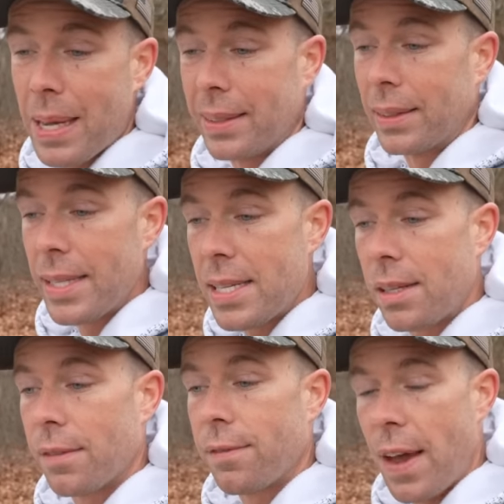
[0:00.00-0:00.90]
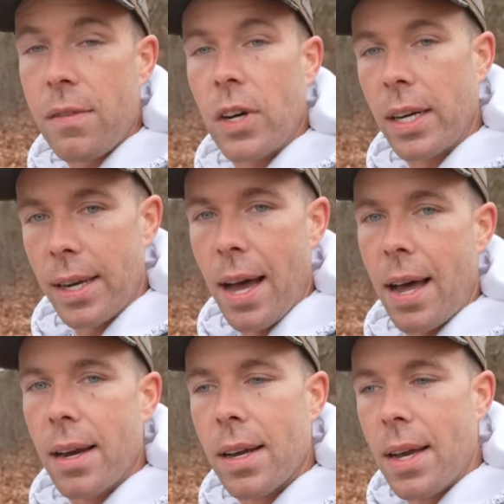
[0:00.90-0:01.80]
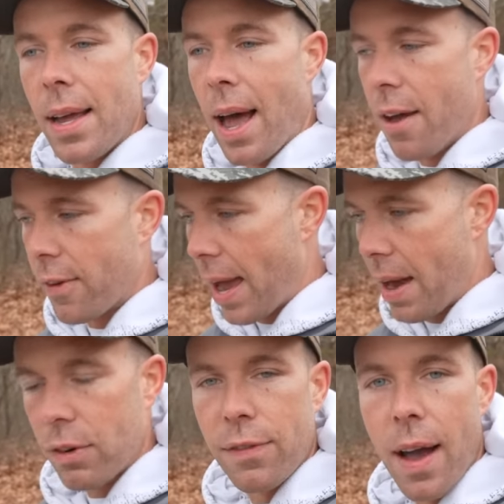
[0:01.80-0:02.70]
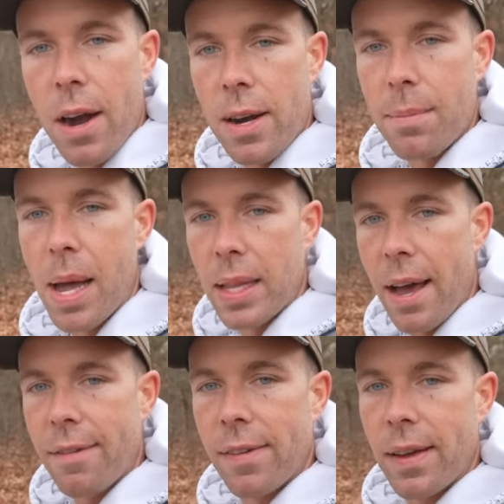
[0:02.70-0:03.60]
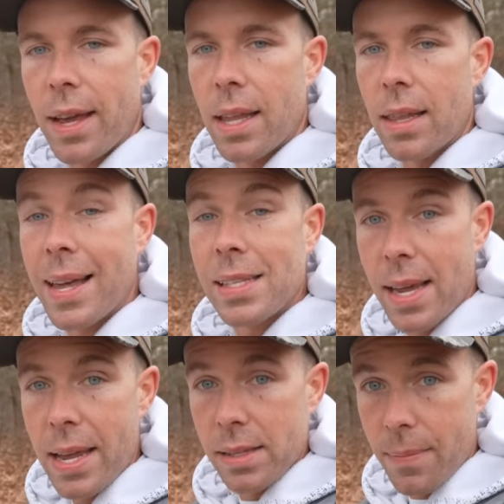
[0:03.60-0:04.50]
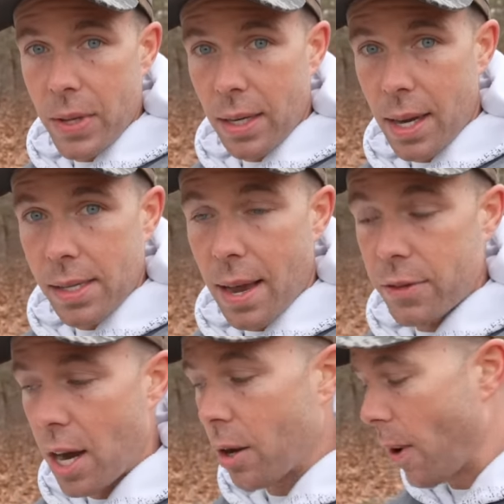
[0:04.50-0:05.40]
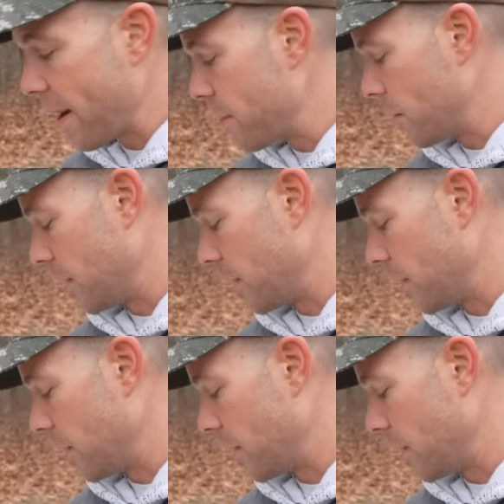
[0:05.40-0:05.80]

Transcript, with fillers: my least favorite gun I've ever fired in my life. And that's saying something because I've shot quite a few at